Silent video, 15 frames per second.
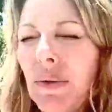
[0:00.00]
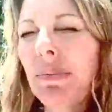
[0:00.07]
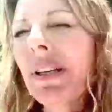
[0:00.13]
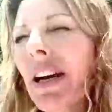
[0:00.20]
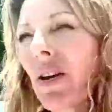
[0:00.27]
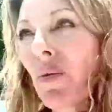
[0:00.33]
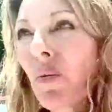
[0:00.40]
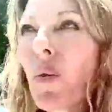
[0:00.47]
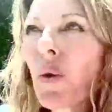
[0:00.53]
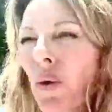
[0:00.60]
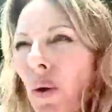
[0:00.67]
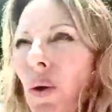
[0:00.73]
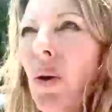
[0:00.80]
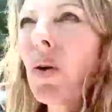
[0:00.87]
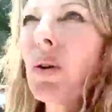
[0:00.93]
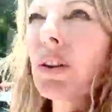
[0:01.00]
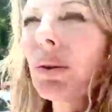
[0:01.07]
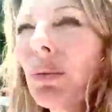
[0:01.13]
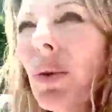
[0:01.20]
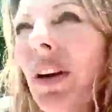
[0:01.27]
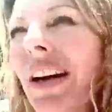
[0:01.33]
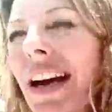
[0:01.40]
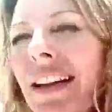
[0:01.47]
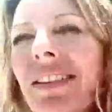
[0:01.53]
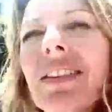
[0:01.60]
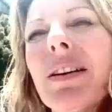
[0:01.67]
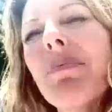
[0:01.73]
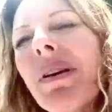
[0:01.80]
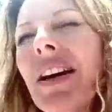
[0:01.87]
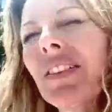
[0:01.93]
to be our world and what ends
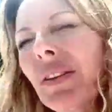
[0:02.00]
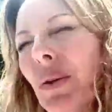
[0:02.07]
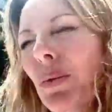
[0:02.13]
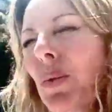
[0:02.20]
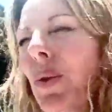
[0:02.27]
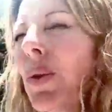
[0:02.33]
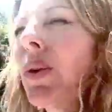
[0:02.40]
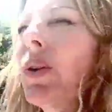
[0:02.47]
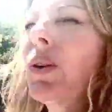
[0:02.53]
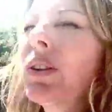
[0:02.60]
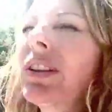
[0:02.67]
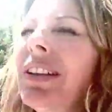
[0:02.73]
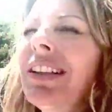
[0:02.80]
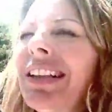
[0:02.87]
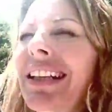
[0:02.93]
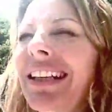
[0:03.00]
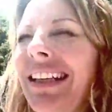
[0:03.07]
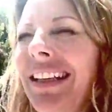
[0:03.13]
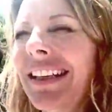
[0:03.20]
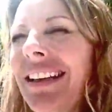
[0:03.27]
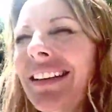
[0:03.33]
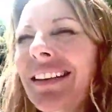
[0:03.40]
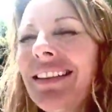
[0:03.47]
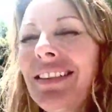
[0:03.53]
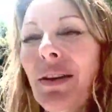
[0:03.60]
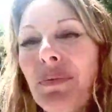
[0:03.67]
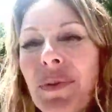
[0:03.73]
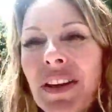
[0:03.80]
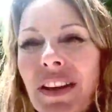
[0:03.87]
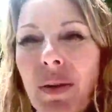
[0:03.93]
up as our world is
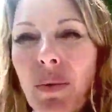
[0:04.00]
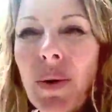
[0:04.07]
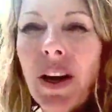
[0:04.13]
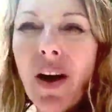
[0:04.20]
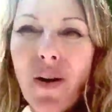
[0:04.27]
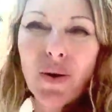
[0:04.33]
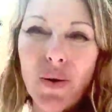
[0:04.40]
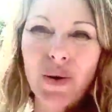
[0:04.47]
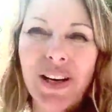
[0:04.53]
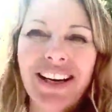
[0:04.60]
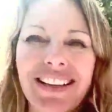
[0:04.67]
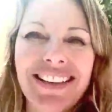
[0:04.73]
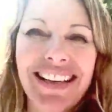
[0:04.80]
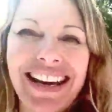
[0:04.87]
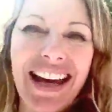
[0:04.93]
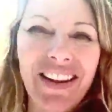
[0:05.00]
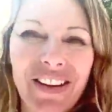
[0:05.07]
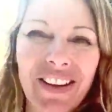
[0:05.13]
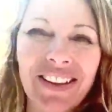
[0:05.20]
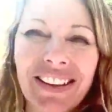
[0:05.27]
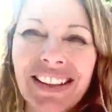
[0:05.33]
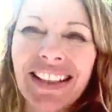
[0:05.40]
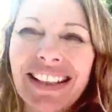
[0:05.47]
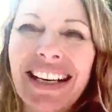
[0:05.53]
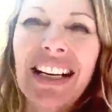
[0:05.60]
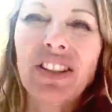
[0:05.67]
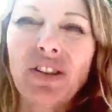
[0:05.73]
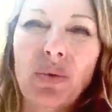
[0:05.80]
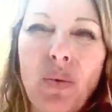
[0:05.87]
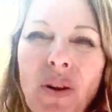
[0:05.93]
something that we all create together,
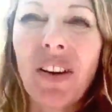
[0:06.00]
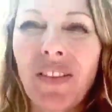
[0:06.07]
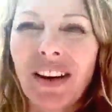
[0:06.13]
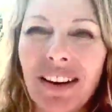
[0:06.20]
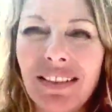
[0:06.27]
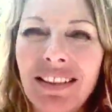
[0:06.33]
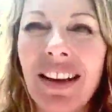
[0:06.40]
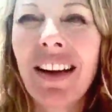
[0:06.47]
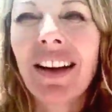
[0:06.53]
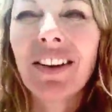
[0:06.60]
not just one of us.